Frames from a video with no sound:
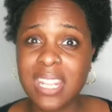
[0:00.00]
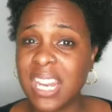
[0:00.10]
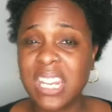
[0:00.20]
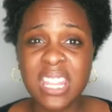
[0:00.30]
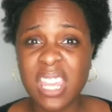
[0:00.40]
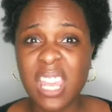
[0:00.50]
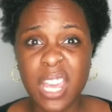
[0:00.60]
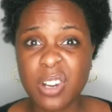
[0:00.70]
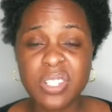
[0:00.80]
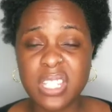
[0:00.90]
than anything
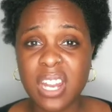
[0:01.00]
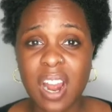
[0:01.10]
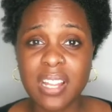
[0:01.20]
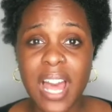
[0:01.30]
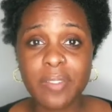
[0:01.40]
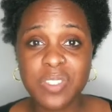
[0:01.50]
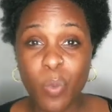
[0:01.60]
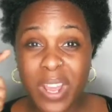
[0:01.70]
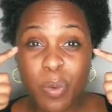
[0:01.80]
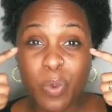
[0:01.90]
else in our lives. The
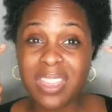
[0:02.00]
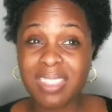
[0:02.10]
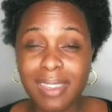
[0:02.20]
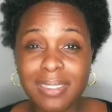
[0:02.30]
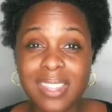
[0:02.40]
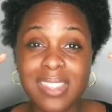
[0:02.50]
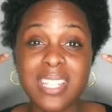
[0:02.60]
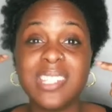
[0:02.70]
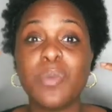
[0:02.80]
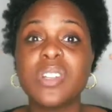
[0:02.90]
way that we think, the
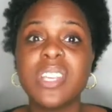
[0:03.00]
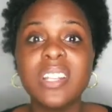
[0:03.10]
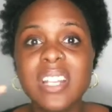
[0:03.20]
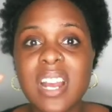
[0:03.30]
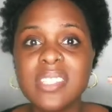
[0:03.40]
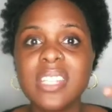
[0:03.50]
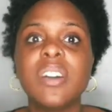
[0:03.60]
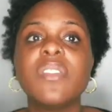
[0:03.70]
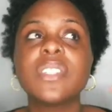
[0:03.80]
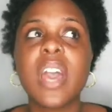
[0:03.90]
things that we're telling
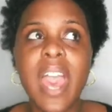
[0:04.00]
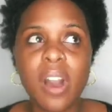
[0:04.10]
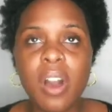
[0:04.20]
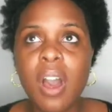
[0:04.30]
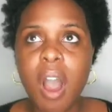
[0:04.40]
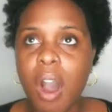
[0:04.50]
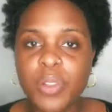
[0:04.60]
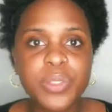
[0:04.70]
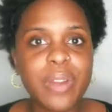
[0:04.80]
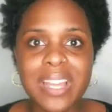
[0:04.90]
ourselves out
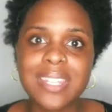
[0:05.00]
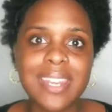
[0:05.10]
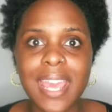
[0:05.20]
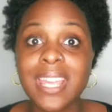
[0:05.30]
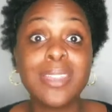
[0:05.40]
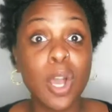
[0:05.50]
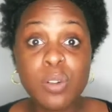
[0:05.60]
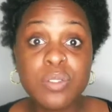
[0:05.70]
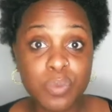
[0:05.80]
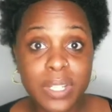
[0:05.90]
all throughout the day,
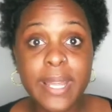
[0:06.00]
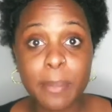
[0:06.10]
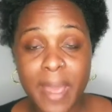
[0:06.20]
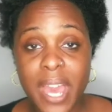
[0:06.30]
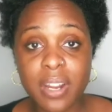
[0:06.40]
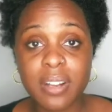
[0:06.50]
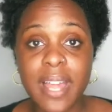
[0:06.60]
those really matter.